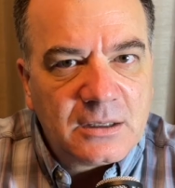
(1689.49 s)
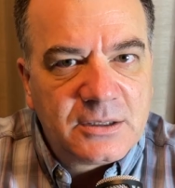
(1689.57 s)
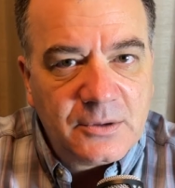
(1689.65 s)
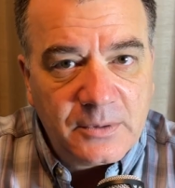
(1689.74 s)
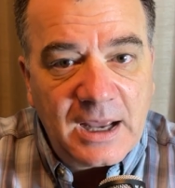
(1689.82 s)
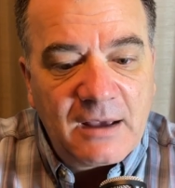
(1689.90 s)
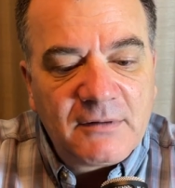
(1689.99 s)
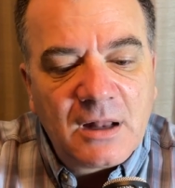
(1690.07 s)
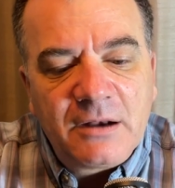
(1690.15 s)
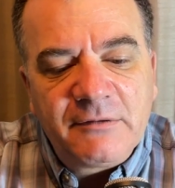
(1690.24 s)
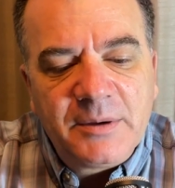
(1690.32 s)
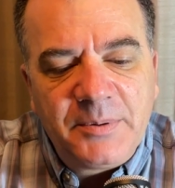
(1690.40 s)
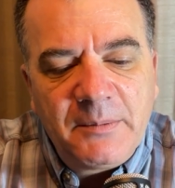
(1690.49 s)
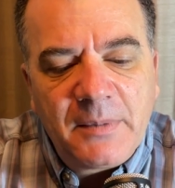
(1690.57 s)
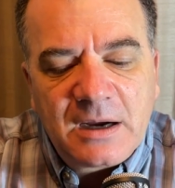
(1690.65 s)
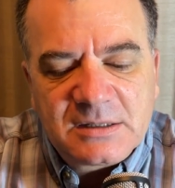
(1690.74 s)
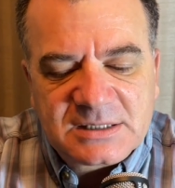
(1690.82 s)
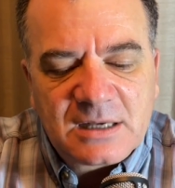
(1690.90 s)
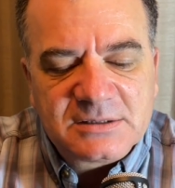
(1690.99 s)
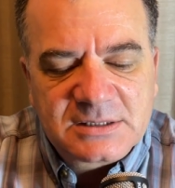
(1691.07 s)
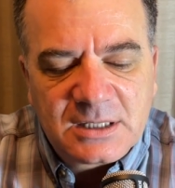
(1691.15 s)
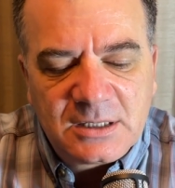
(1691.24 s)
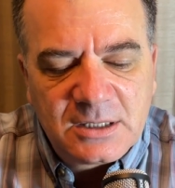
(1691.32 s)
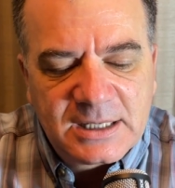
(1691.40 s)
Do we have a lot of repeat buyers? I was
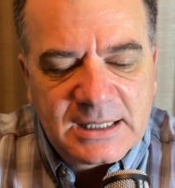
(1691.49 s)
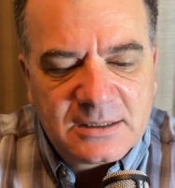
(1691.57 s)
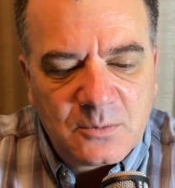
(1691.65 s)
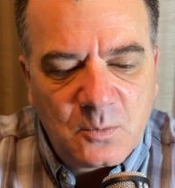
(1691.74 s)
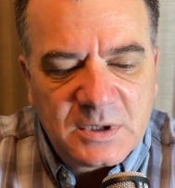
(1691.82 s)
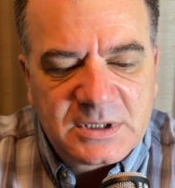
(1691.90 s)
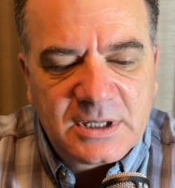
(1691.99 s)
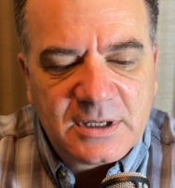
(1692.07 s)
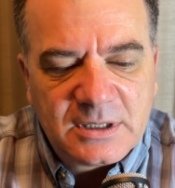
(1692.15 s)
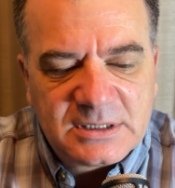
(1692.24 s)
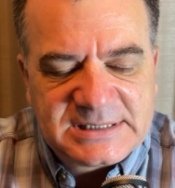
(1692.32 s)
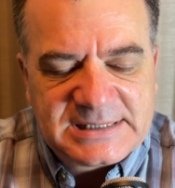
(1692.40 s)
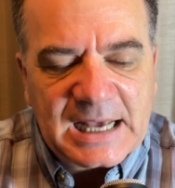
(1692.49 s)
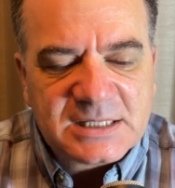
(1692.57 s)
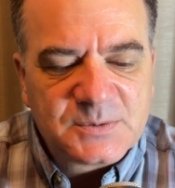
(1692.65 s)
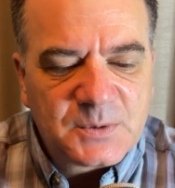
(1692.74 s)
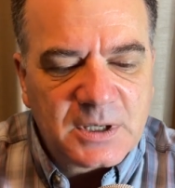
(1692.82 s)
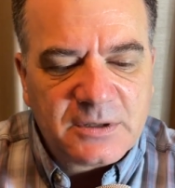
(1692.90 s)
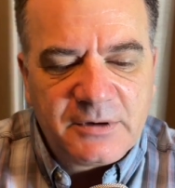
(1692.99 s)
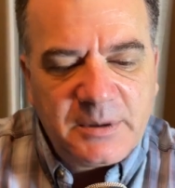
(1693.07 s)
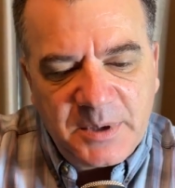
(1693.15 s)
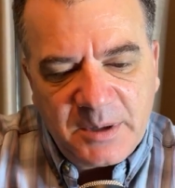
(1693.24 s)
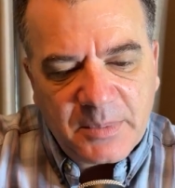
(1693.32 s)
going to look at what the stats were on the repeat